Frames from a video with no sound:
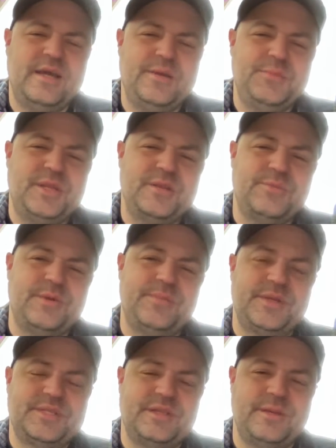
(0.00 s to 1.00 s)
I mean, I don't mind
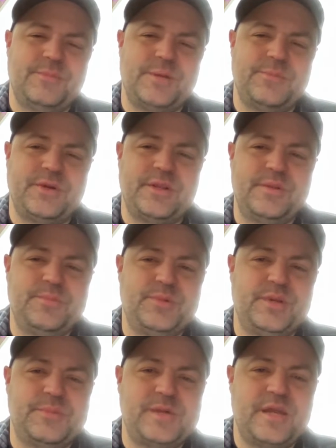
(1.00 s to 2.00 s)
mixing hip hop on it,
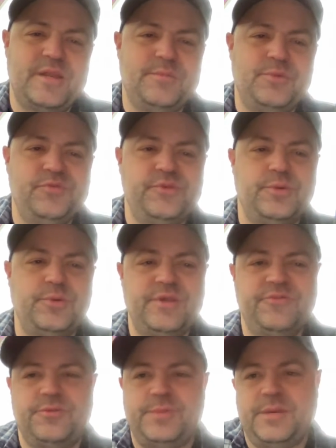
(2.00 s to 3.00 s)
but I'm kind of moving
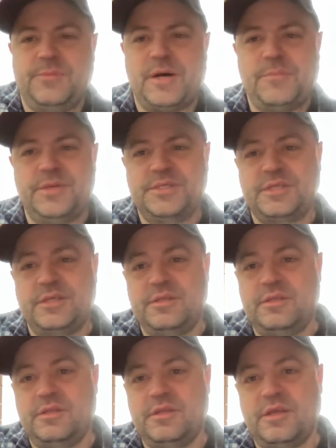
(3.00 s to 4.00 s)
away from hip hop
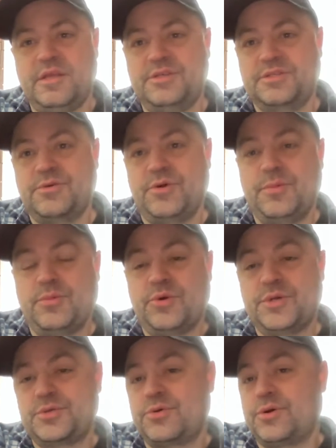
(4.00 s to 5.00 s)
mixing and just going
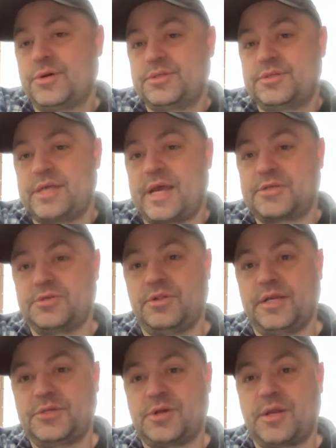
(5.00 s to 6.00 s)
more towards actual
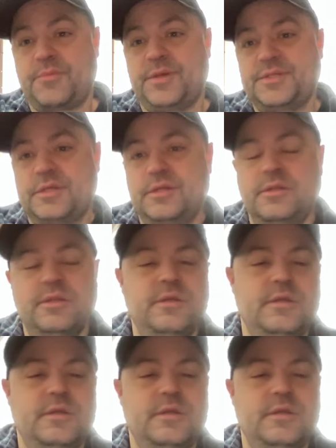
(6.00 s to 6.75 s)
electronic mixing.